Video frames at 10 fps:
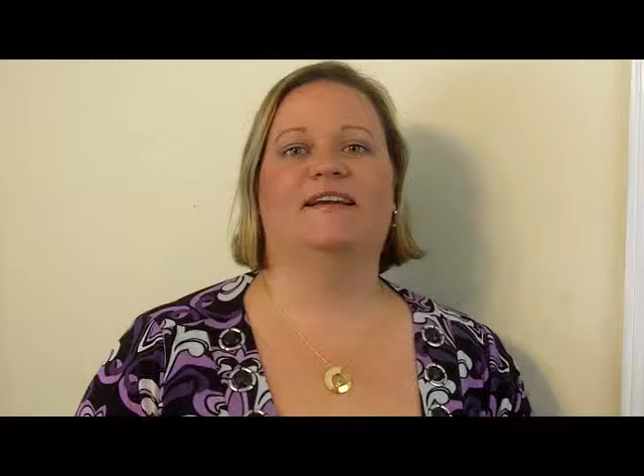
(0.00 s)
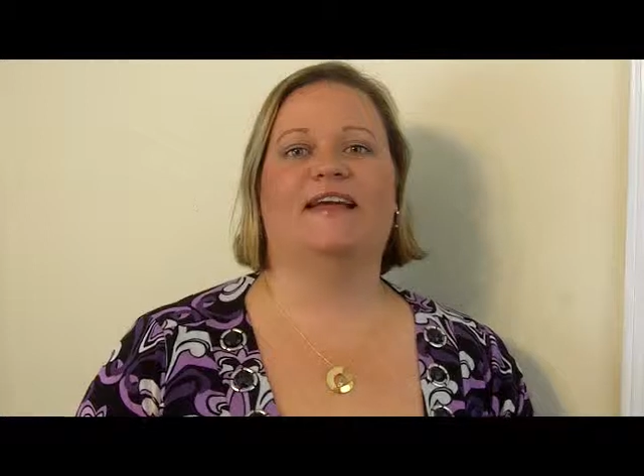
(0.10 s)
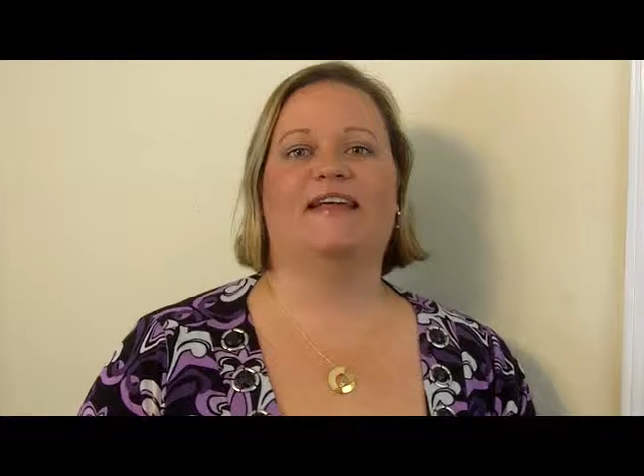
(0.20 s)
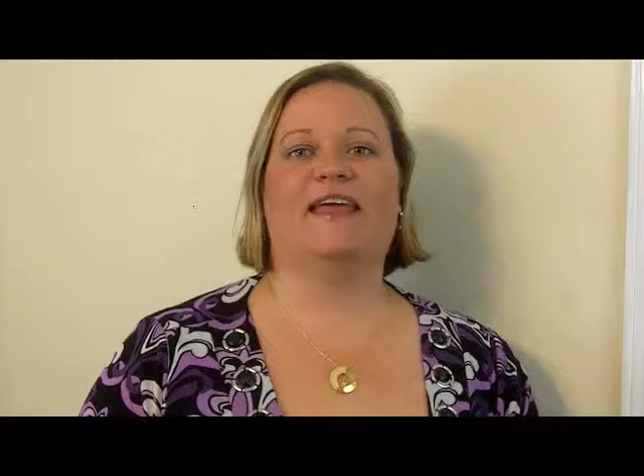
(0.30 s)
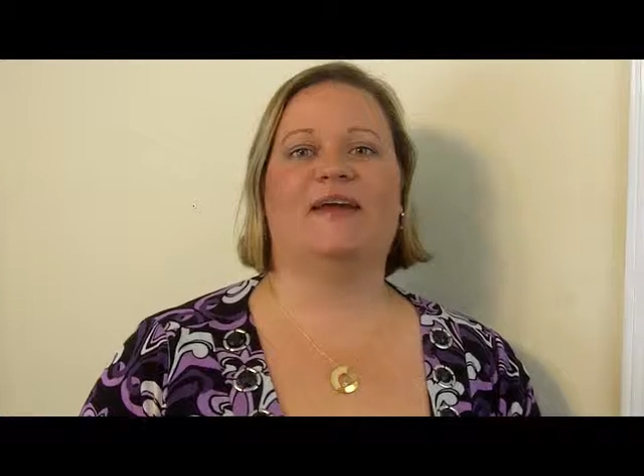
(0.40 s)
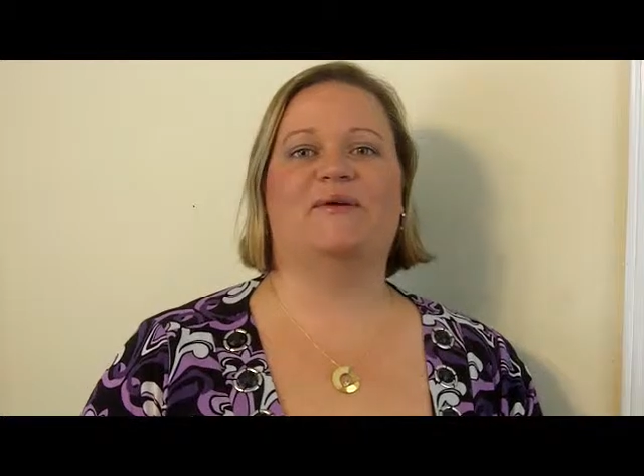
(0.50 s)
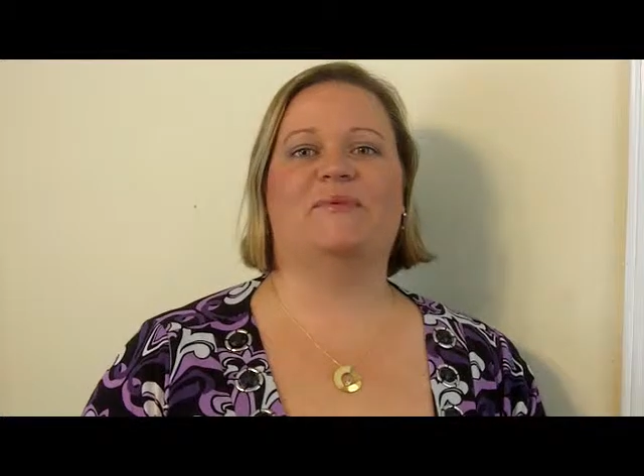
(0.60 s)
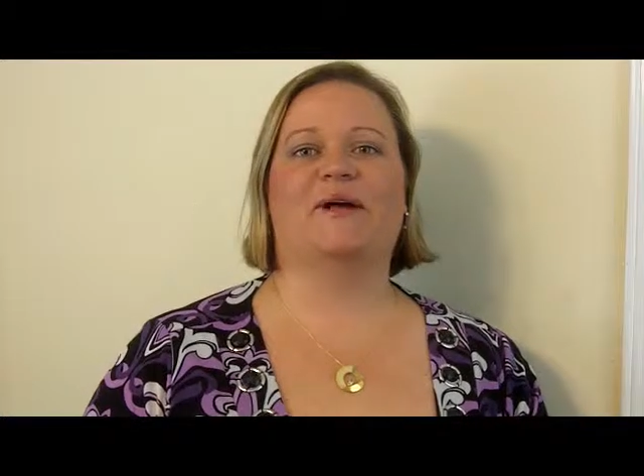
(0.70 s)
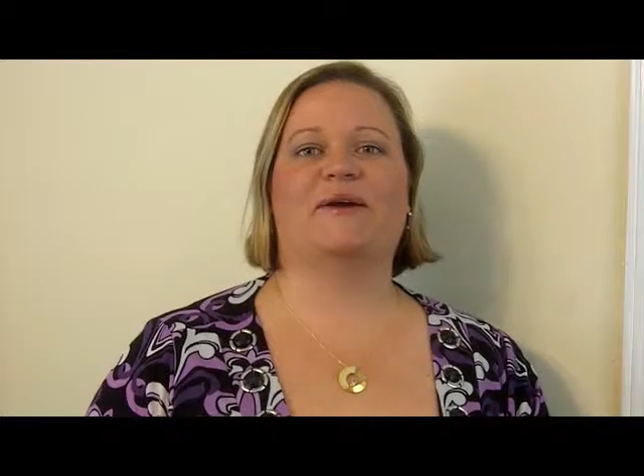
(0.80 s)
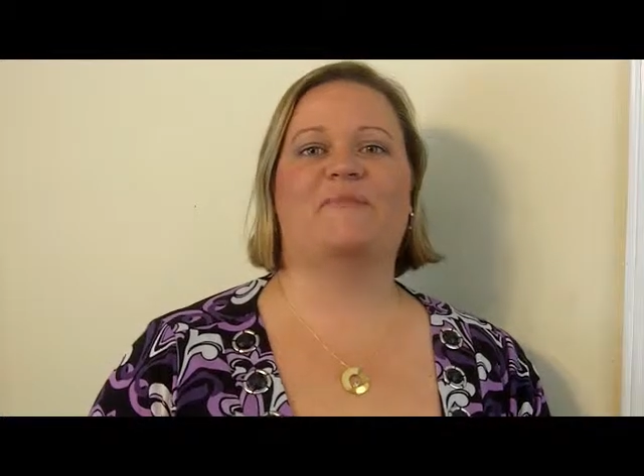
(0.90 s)
Hey there,
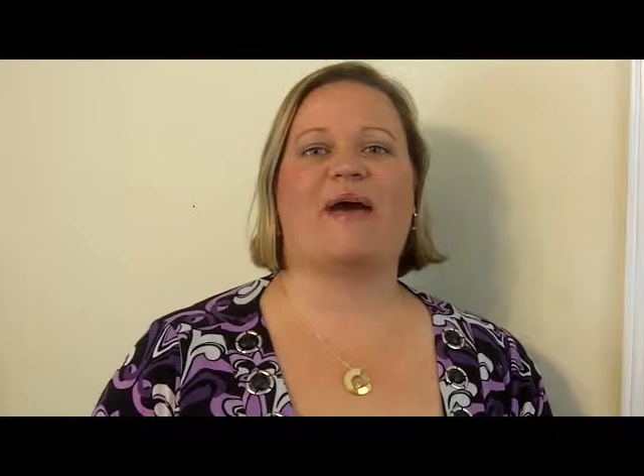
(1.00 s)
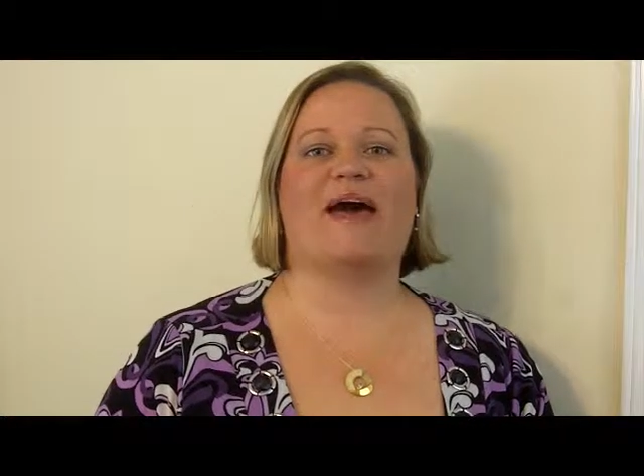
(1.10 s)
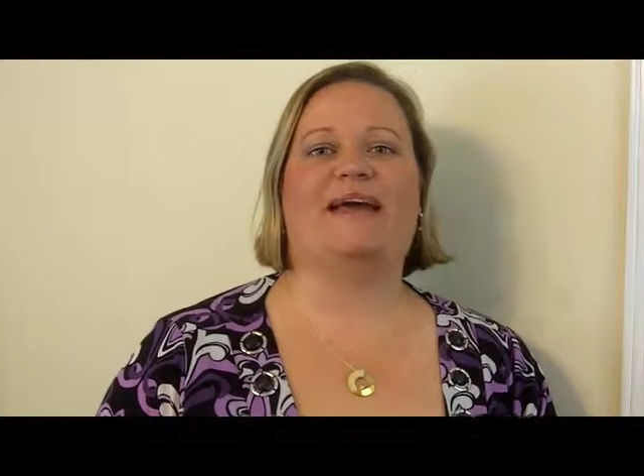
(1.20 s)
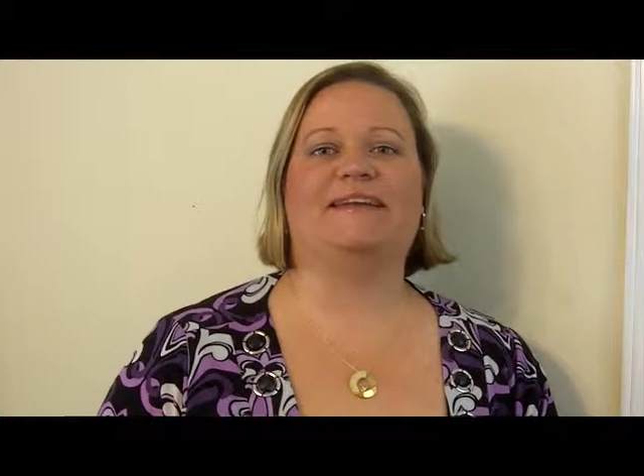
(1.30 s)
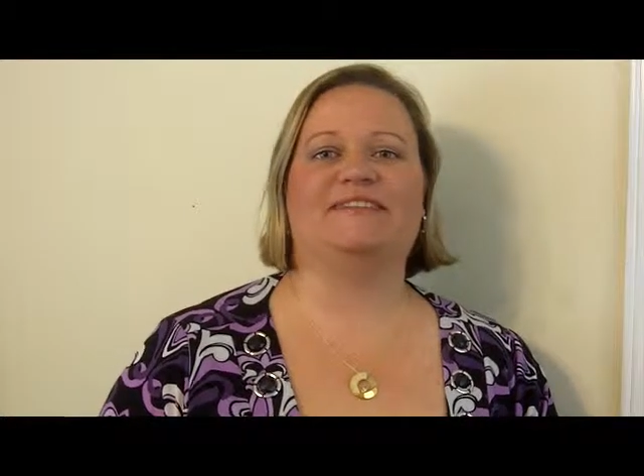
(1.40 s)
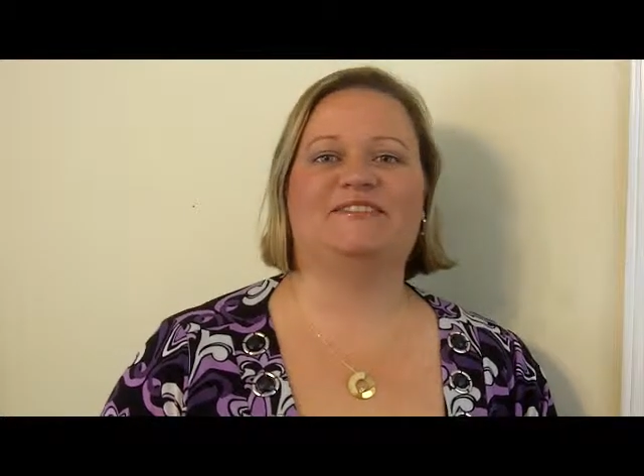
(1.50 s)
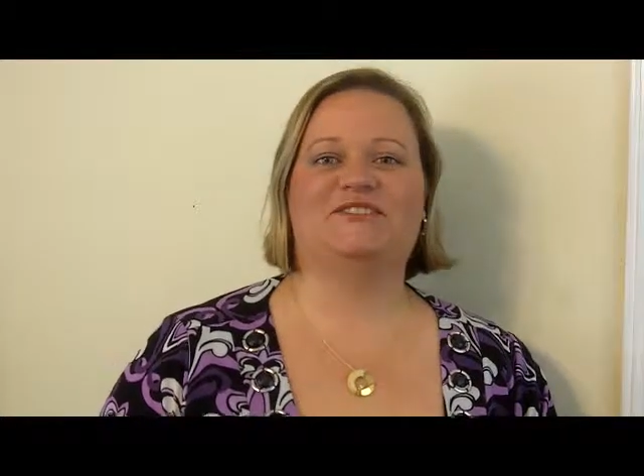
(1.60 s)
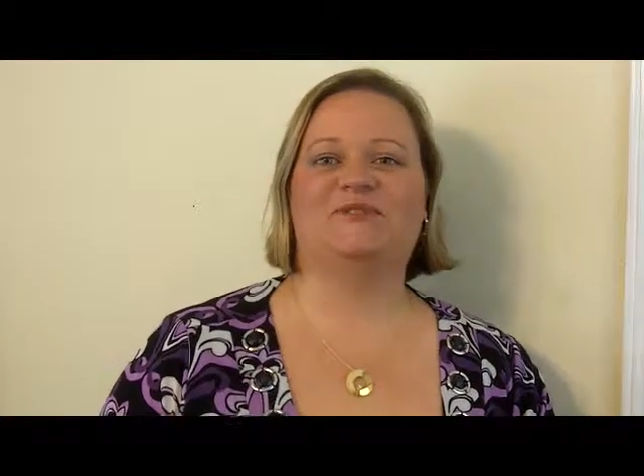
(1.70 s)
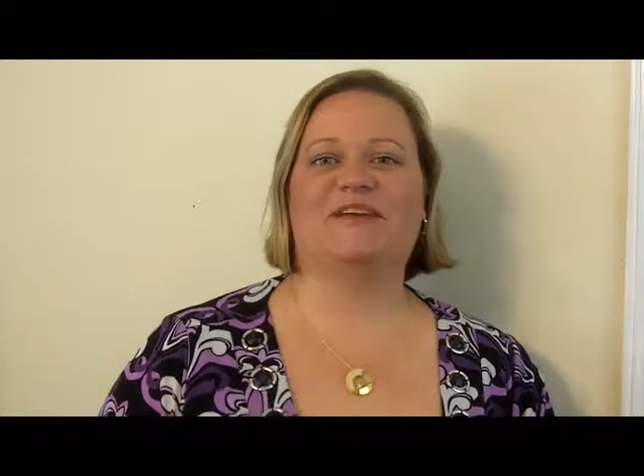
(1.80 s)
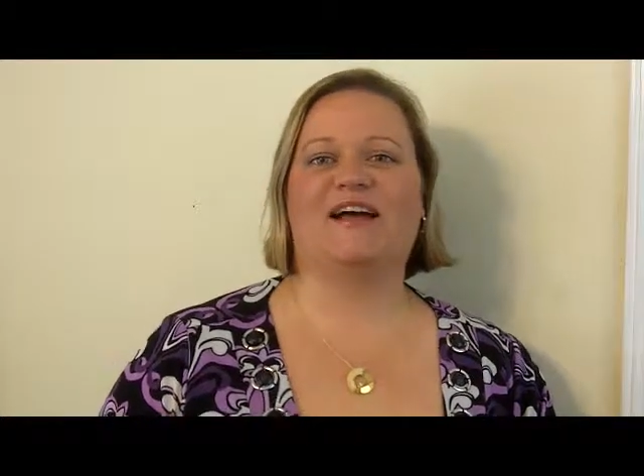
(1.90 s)
welcome back. It's
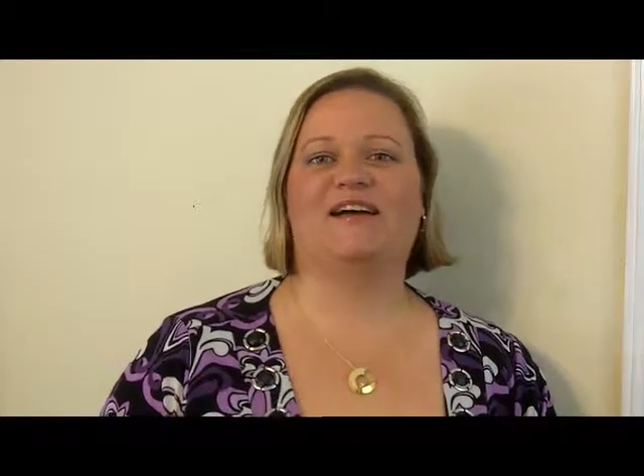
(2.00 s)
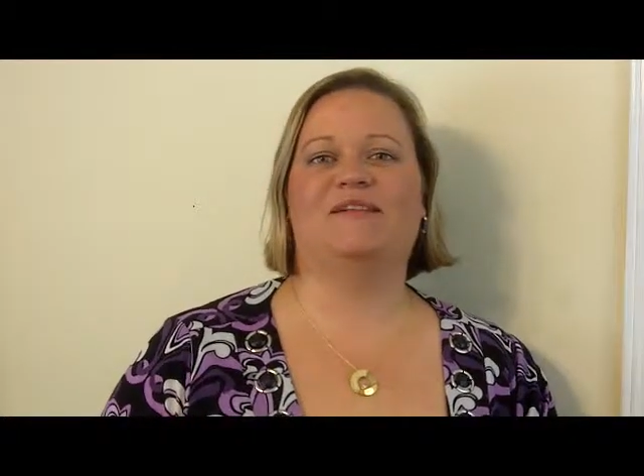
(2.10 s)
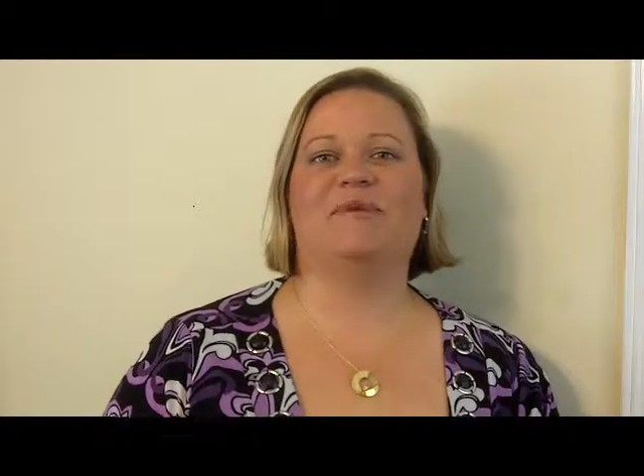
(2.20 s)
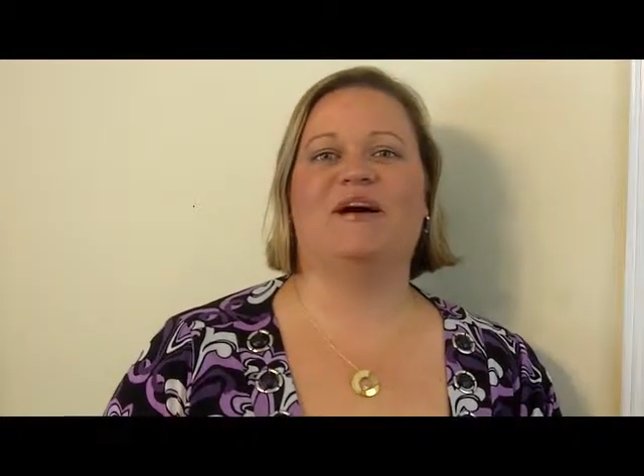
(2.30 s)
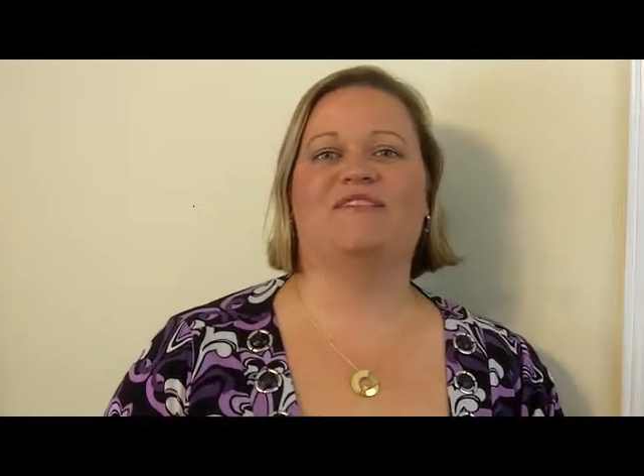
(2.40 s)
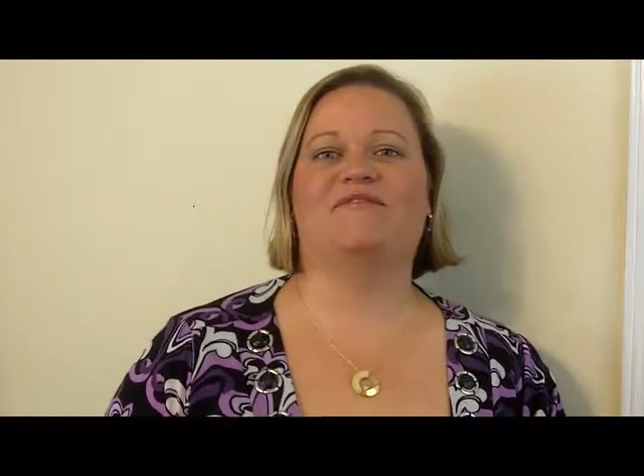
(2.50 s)
Julia Albath,